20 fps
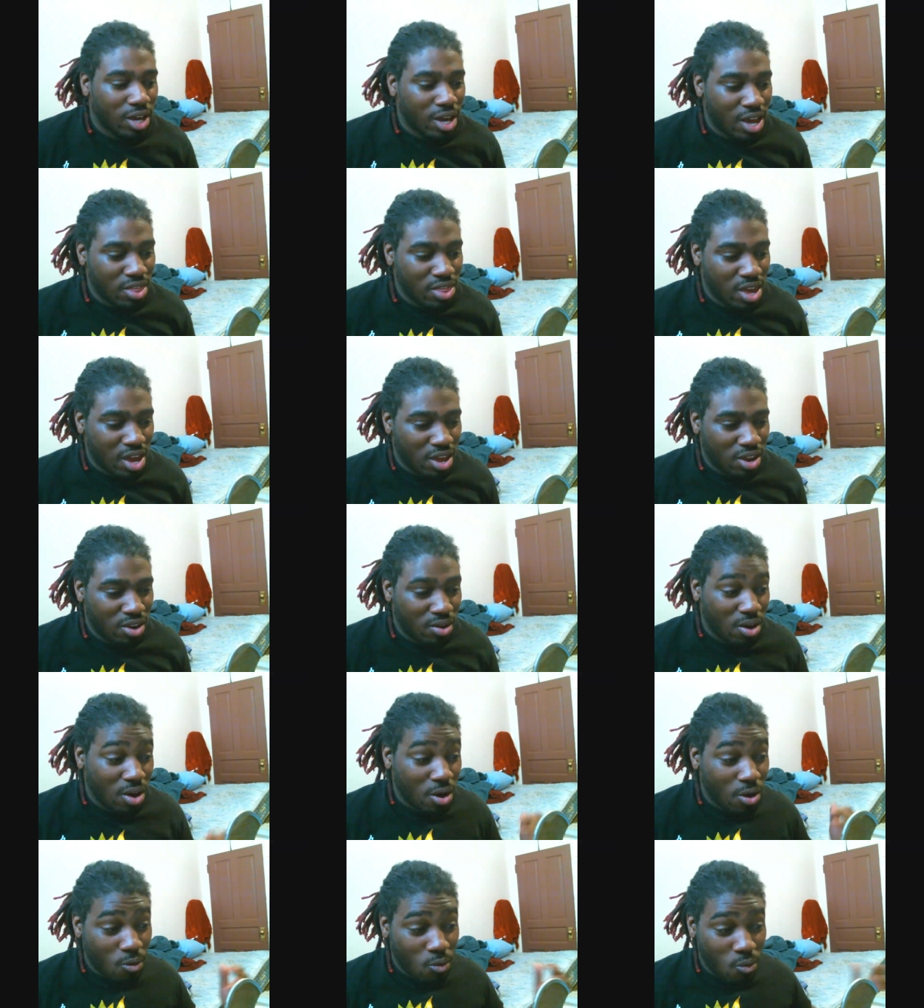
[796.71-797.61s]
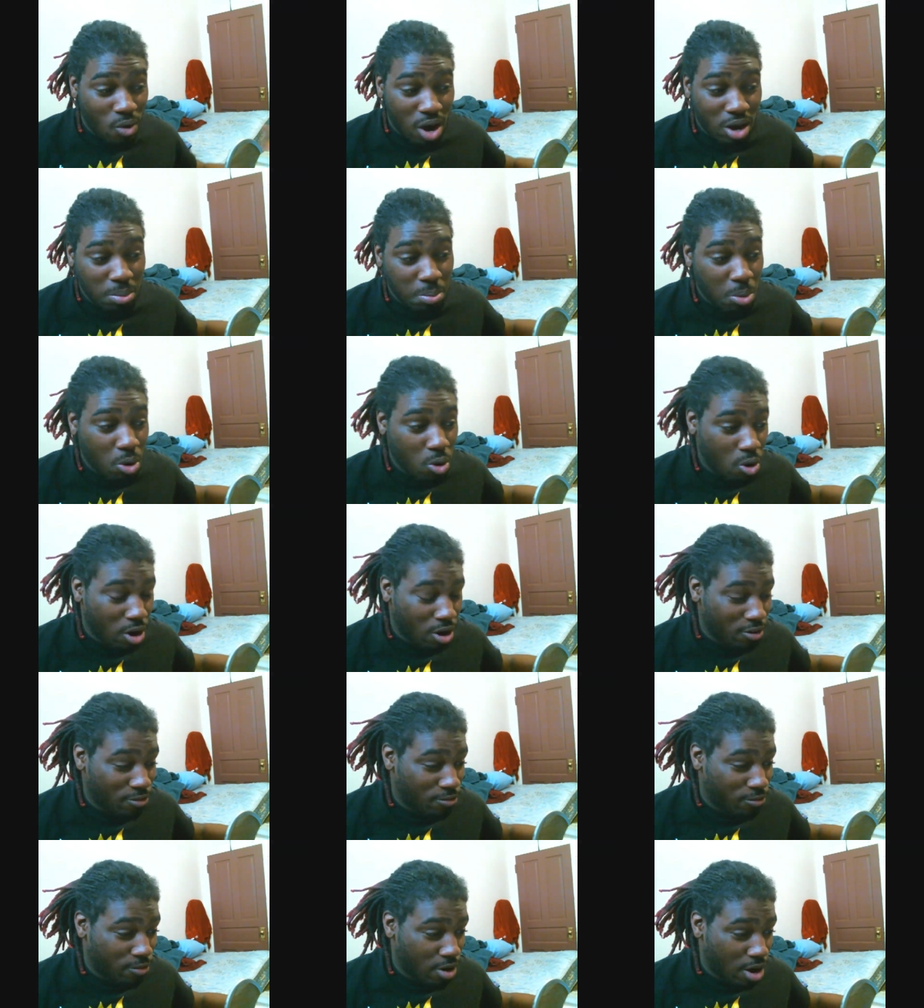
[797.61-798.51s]
And then one
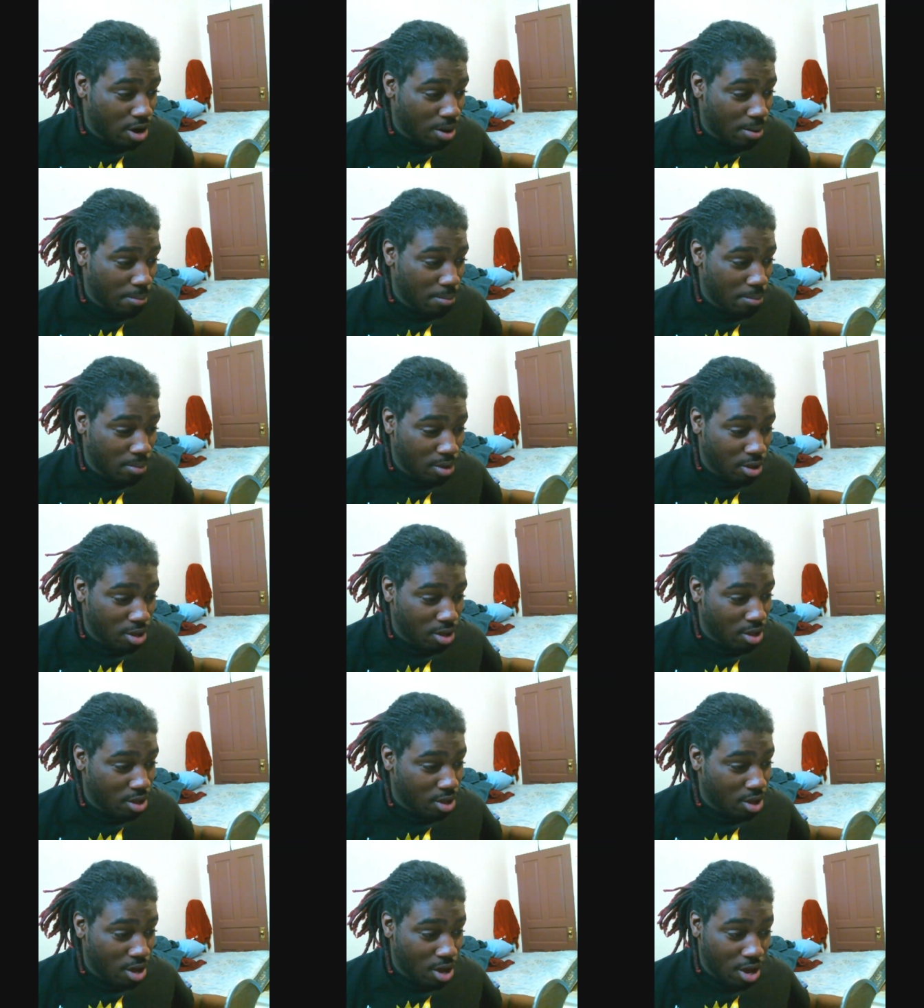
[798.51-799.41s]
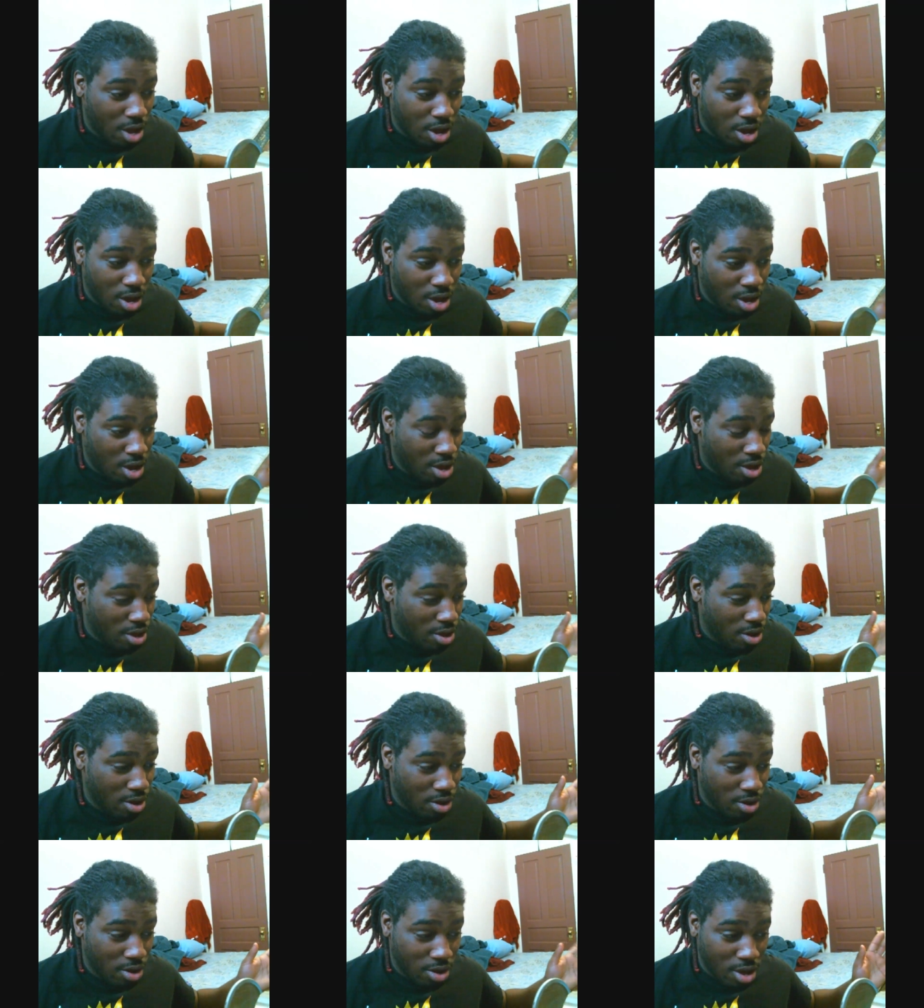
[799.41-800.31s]
more from uh
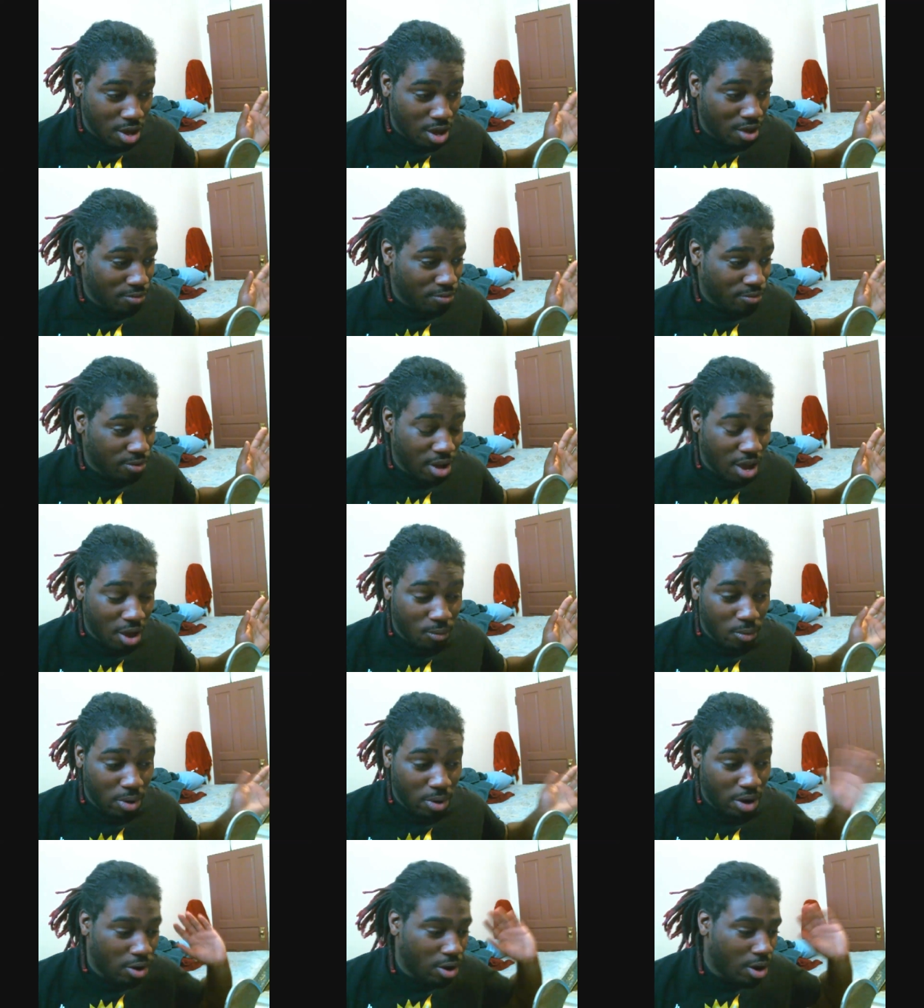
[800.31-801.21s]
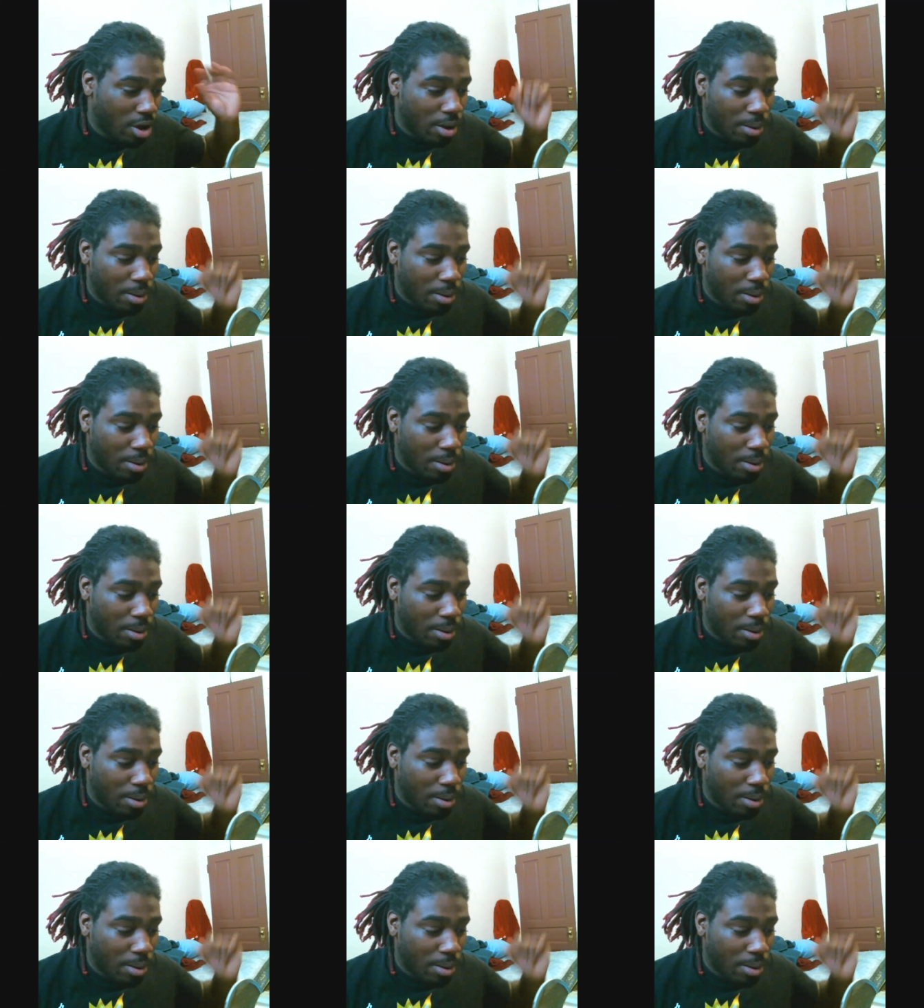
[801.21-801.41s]
I forgot where.